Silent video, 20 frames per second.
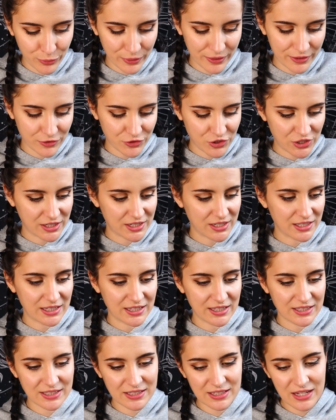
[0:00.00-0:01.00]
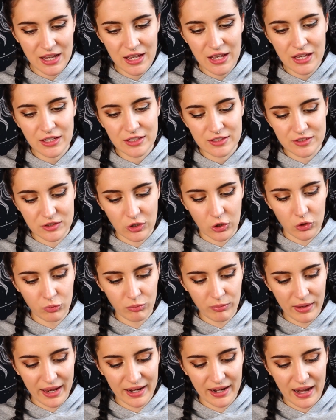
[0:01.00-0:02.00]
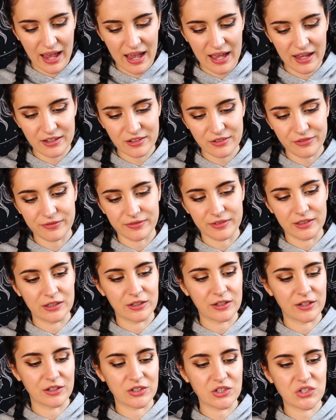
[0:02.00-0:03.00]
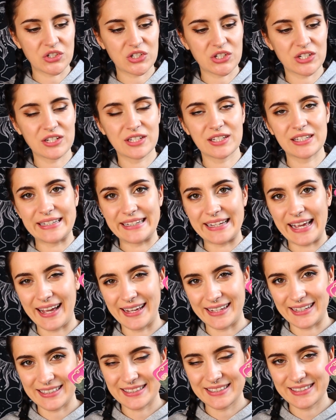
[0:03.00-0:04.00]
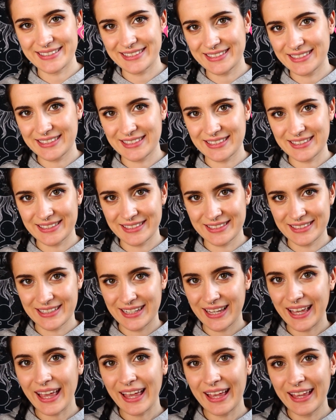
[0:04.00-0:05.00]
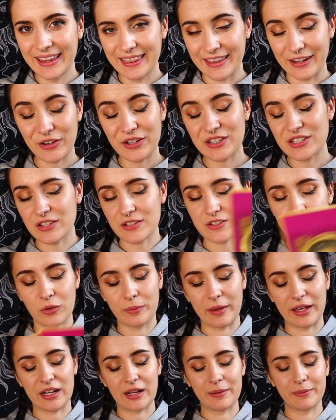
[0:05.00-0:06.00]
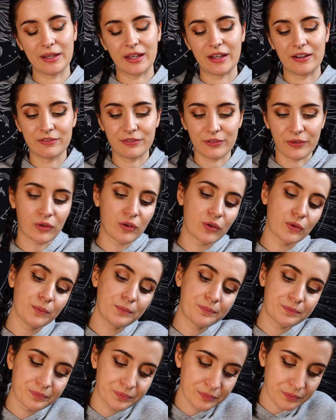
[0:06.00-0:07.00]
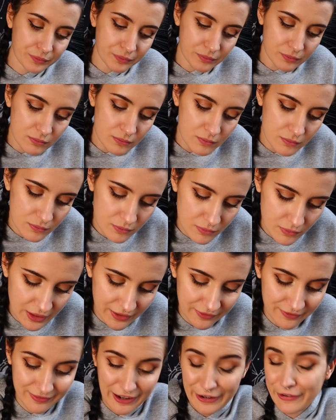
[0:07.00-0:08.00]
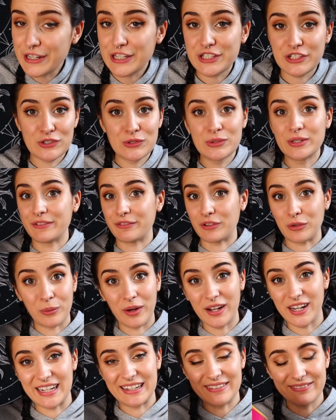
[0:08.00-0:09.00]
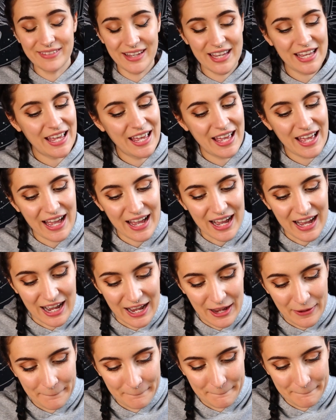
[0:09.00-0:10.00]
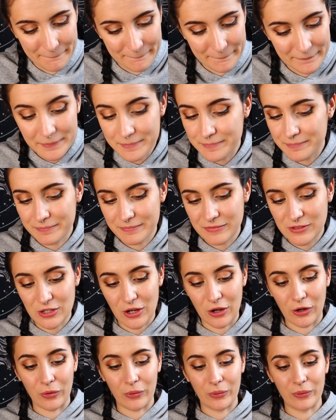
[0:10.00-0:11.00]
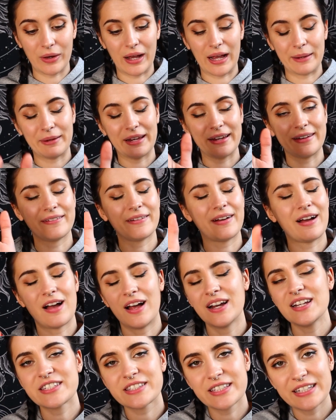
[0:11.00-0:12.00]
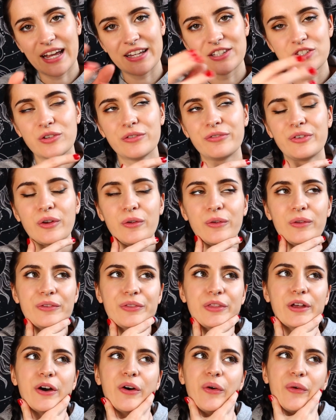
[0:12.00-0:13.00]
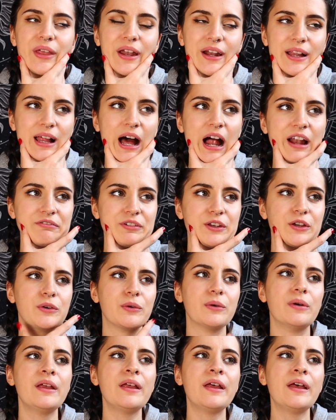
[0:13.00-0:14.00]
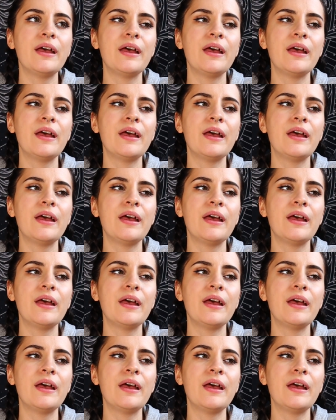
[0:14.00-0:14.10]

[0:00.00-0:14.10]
pour energy into this. Soulmate and flirt. Yes. There is a soulmate coming in for you very soon if you want it. Um, so, I mean, honestly, I do feel though that a lot of you,